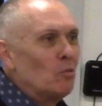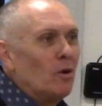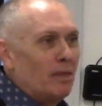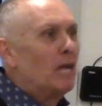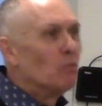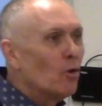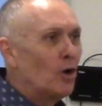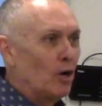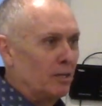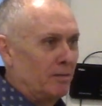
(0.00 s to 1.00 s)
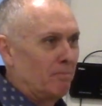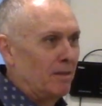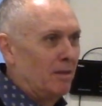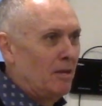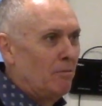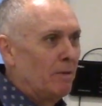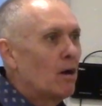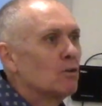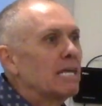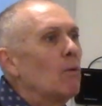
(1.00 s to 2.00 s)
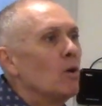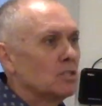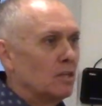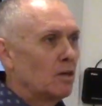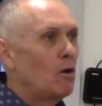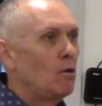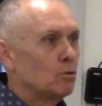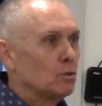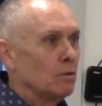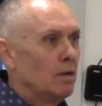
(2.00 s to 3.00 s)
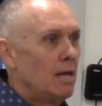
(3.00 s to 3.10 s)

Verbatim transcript: Well, they weren't because that wasn't the culture.